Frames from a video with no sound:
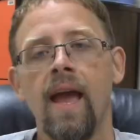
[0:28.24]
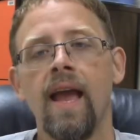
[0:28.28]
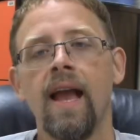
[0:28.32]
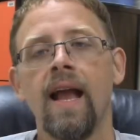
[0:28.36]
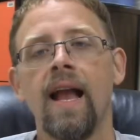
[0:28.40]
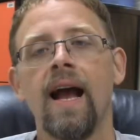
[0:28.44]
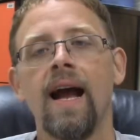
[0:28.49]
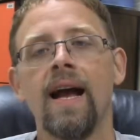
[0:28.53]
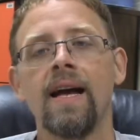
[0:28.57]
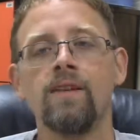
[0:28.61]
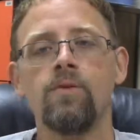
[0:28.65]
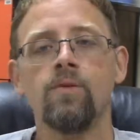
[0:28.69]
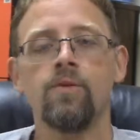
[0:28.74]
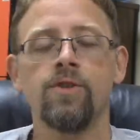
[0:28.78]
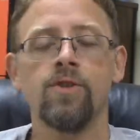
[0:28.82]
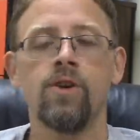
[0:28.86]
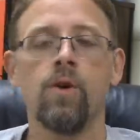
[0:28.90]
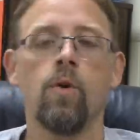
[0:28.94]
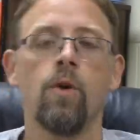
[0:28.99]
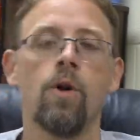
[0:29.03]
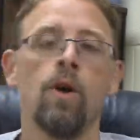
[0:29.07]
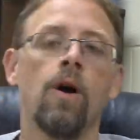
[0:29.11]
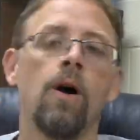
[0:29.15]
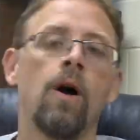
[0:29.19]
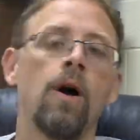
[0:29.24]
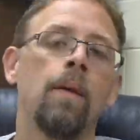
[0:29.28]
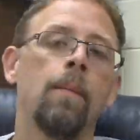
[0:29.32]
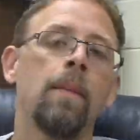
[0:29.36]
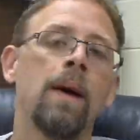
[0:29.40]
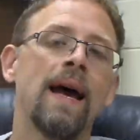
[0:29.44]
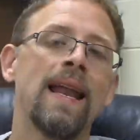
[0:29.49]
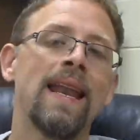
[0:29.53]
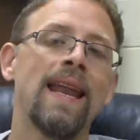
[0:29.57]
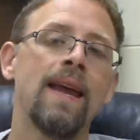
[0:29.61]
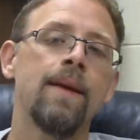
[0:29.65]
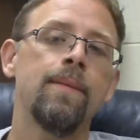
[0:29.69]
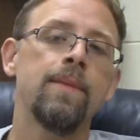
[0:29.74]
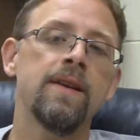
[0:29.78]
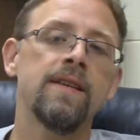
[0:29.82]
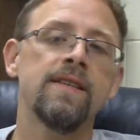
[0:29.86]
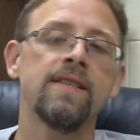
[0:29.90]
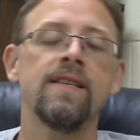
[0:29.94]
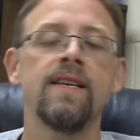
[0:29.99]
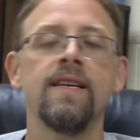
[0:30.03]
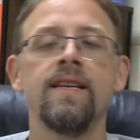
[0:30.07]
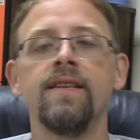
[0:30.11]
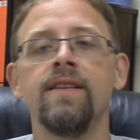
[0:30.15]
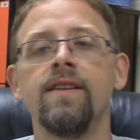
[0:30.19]
guys, what's going on? My name is
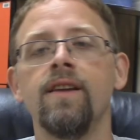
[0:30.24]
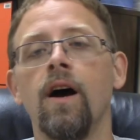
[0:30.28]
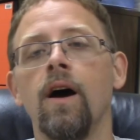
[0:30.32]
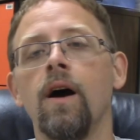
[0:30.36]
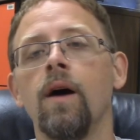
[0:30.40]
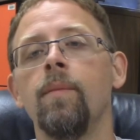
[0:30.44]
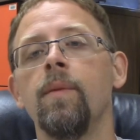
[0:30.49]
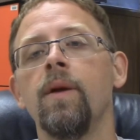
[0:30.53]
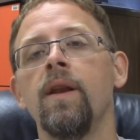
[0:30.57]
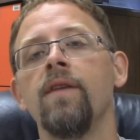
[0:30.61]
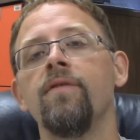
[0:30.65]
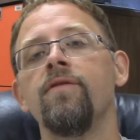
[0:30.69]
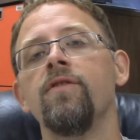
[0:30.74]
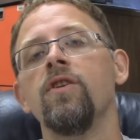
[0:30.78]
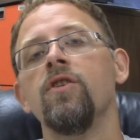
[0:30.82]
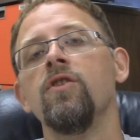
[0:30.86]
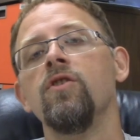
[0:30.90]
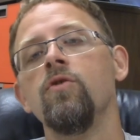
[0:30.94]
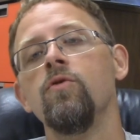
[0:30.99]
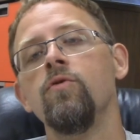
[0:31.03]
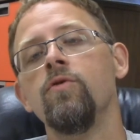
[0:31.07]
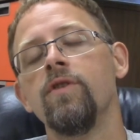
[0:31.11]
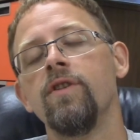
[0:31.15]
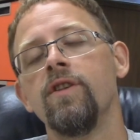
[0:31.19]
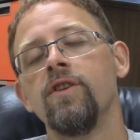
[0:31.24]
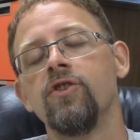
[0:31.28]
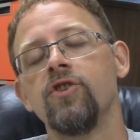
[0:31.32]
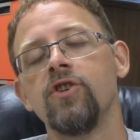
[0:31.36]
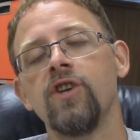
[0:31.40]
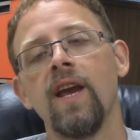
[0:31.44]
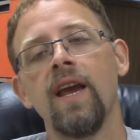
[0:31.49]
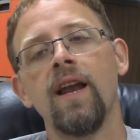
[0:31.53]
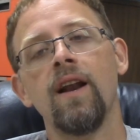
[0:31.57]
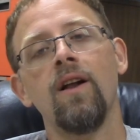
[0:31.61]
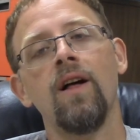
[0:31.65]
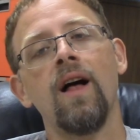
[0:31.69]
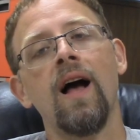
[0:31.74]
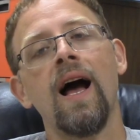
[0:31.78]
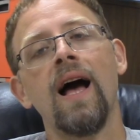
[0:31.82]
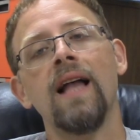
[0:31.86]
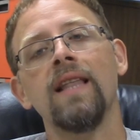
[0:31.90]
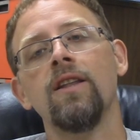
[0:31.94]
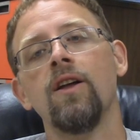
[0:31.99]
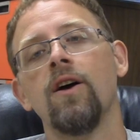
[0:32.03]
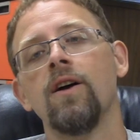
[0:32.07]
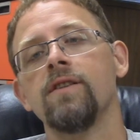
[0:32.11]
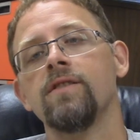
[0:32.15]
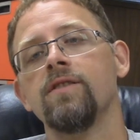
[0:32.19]
C Dub, and if you're new to the channel, I
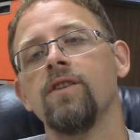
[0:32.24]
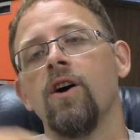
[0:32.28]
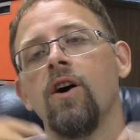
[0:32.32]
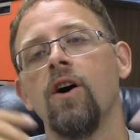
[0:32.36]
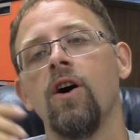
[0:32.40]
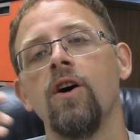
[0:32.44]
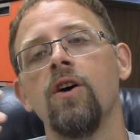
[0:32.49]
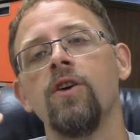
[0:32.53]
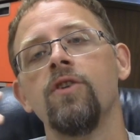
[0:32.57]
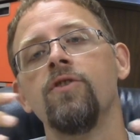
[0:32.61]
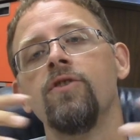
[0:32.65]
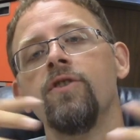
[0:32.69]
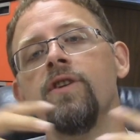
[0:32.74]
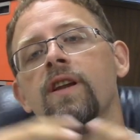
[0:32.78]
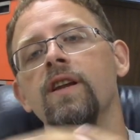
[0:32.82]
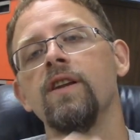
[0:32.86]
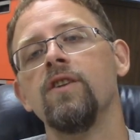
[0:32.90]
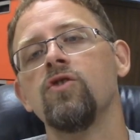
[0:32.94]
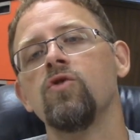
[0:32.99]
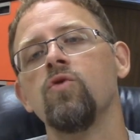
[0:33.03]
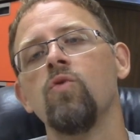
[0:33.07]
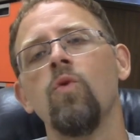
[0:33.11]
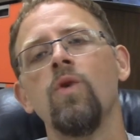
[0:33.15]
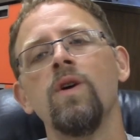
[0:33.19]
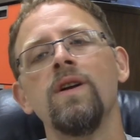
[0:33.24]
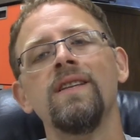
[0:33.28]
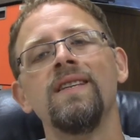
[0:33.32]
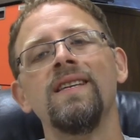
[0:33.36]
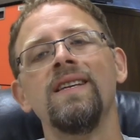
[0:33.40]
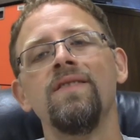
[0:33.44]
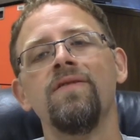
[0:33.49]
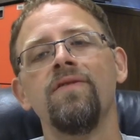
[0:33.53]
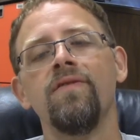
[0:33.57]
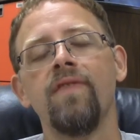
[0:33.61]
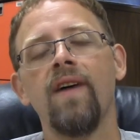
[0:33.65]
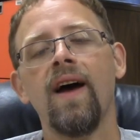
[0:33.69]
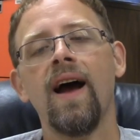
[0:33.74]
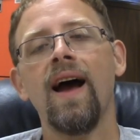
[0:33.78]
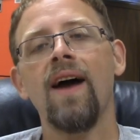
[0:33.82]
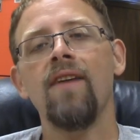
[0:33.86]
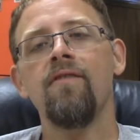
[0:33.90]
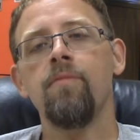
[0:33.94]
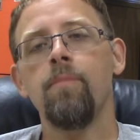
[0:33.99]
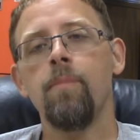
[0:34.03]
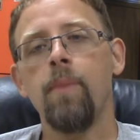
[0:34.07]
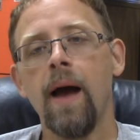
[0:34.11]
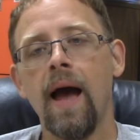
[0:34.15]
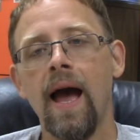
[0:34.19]
lost one hundred
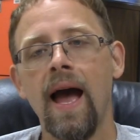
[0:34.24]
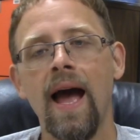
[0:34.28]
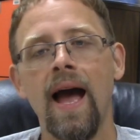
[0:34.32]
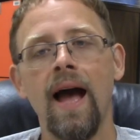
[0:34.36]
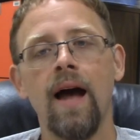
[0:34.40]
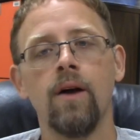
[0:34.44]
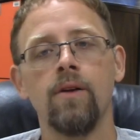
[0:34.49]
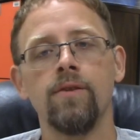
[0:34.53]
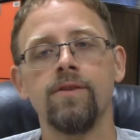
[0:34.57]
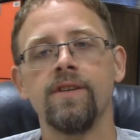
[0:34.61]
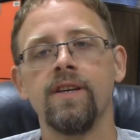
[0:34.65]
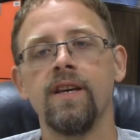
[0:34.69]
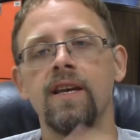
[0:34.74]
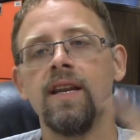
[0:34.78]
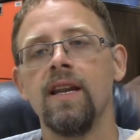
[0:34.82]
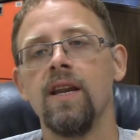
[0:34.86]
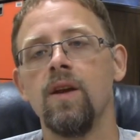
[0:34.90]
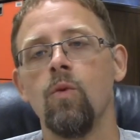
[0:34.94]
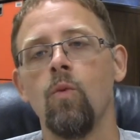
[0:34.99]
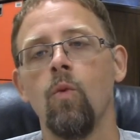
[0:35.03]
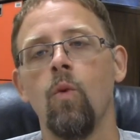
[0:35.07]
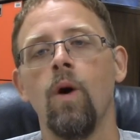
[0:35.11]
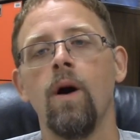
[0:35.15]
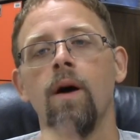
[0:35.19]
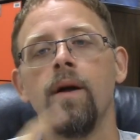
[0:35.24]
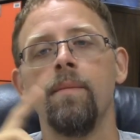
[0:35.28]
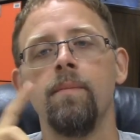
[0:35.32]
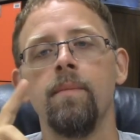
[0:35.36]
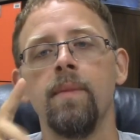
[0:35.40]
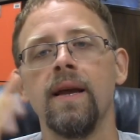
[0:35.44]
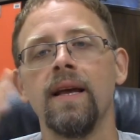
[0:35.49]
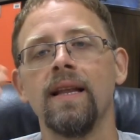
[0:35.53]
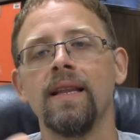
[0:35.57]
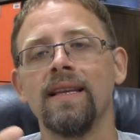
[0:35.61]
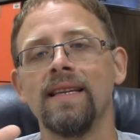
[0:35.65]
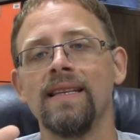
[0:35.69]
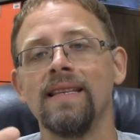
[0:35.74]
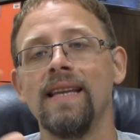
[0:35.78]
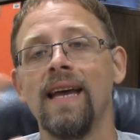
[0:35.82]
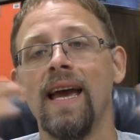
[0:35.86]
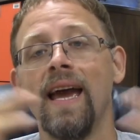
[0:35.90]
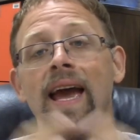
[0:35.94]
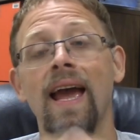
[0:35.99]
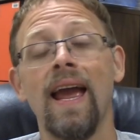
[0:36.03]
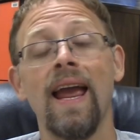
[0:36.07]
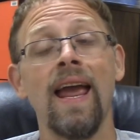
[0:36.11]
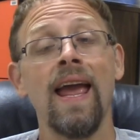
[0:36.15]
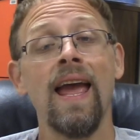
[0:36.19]
twenty-five pounds eating one meal a
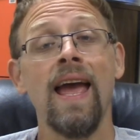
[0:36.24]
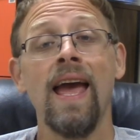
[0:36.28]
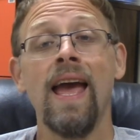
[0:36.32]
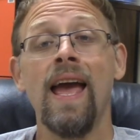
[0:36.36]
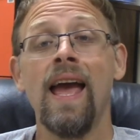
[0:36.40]
day.